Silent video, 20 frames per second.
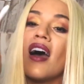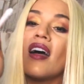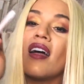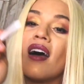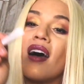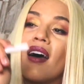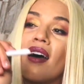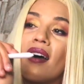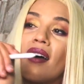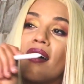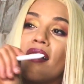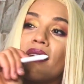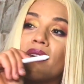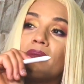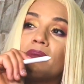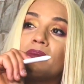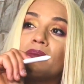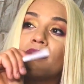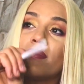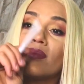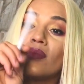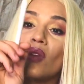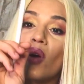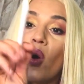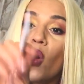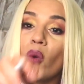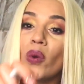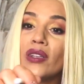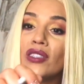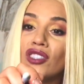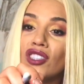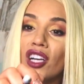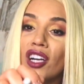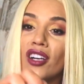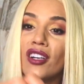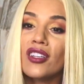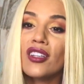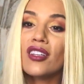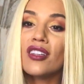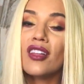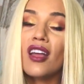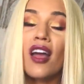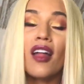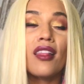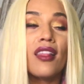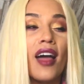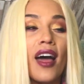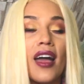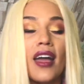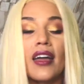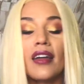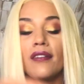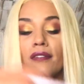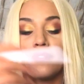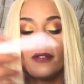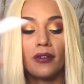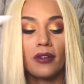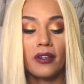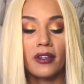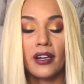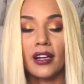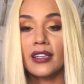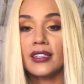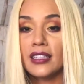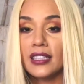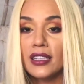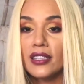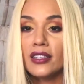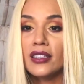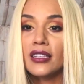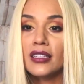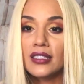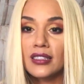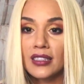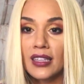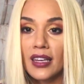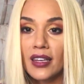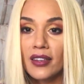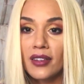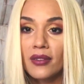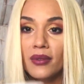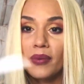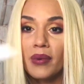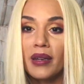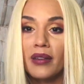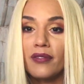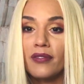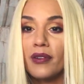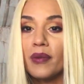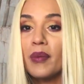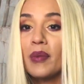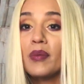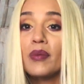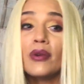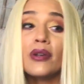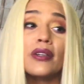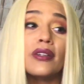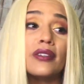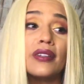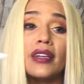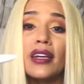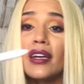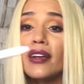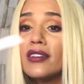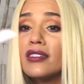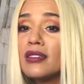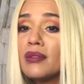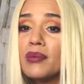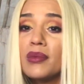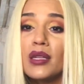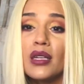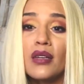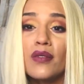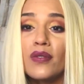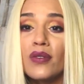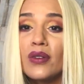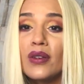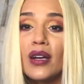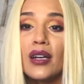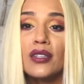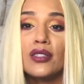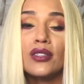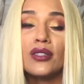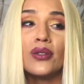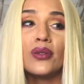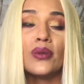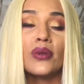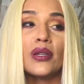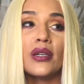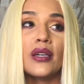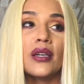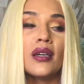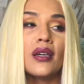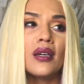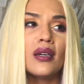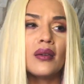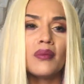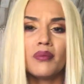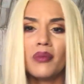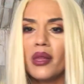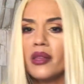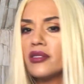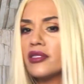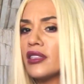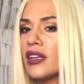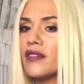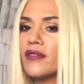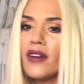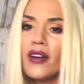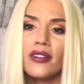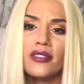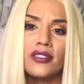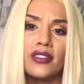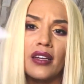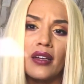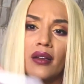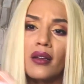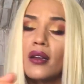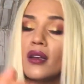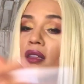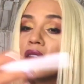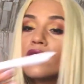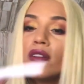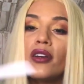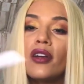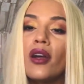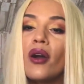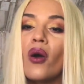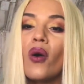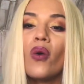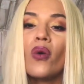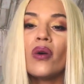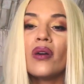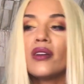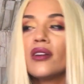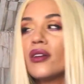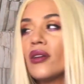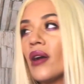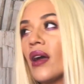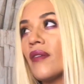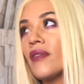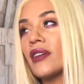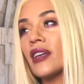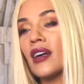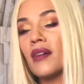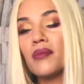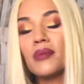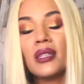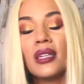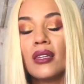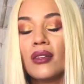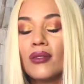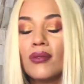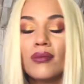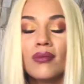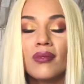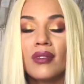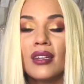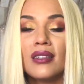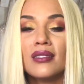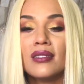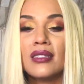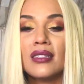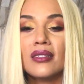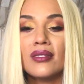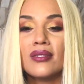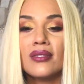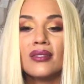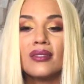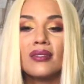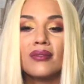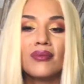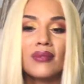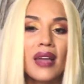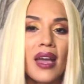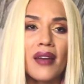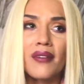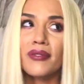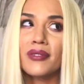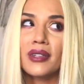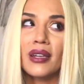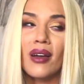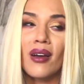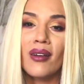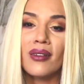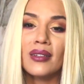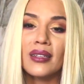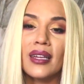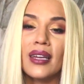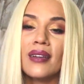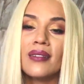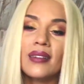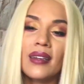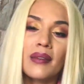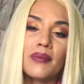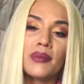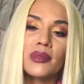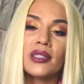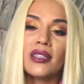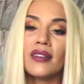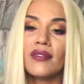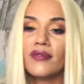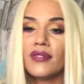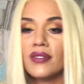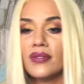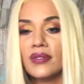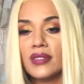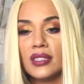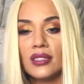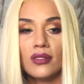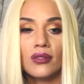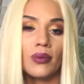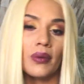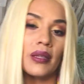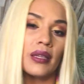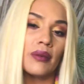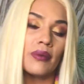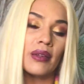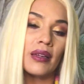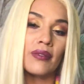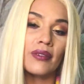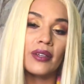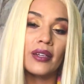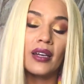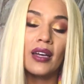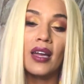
$500. Always check online for a deal, a sale. Wait for Memorial Day or something if you got to, or Mother's Day, Father's Day. Every company does deals every holiday, 10%, 15, 20, whatever.